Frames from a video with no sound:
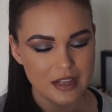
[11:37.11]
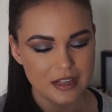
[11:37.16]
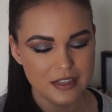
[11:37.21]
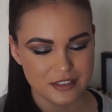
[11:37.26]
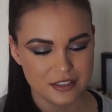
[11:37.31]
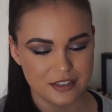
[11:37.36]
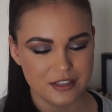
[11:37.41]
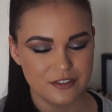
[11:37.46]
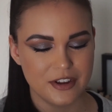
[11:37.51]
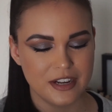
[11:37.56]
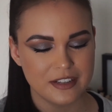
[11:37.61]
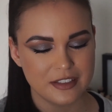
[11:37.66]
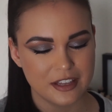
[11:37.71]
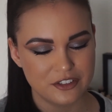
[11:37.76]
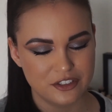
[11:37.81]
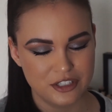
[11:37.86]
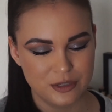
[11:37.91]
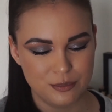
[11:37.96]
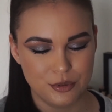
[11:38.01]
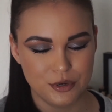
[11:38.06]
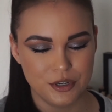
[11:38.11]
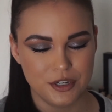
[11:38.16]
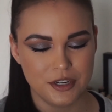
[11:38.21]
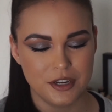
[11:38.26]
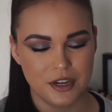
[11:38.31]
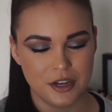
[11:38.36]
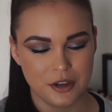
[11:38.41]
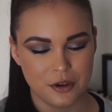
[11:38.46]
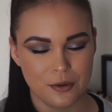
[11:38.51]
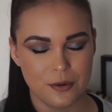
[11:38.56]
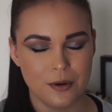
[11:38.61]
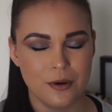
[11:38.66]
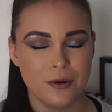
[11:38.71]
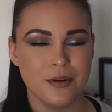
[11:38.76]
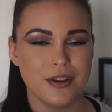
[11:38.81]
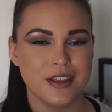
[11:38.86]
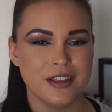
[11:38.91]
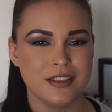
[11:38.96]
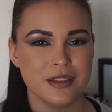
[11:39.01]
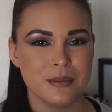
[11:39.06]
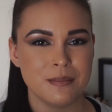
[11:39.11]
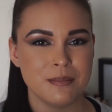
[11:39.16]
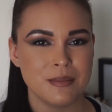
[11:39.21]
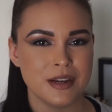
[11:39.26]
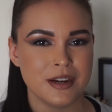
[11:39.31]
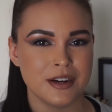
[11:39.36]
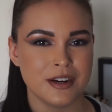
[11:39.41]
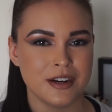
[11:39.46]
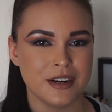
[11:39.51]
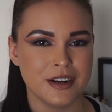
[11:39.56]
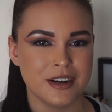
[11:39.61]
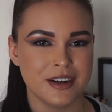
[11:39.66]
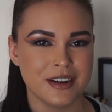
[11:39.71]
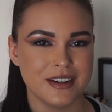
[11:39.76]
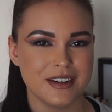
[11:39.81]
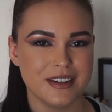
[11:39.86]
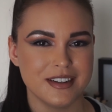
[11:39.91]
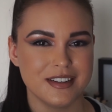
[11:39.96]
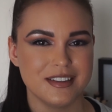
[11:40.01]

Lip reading: So the fact that she put a quote in the mirror